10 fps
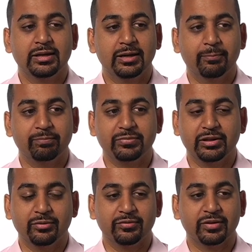um,
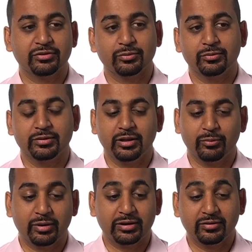you know the fellows are, that
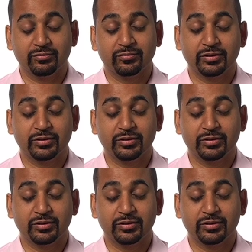are writing in